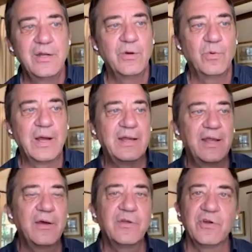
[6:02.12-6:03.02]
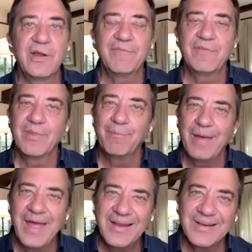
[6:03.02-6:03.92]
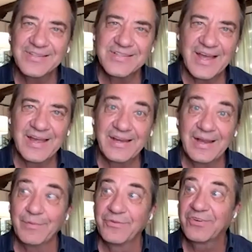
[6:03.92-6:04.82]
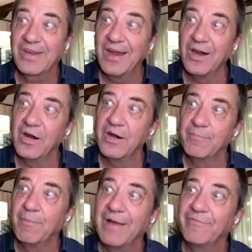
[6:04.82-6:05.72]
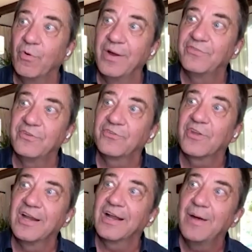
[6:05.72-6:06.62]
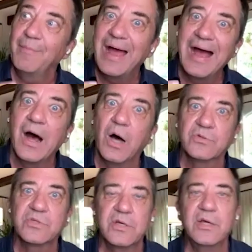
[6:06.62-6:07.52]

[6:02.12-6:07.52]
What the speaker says: Right now you're having the bad anxiety. I'm scared. My voice is going to come out.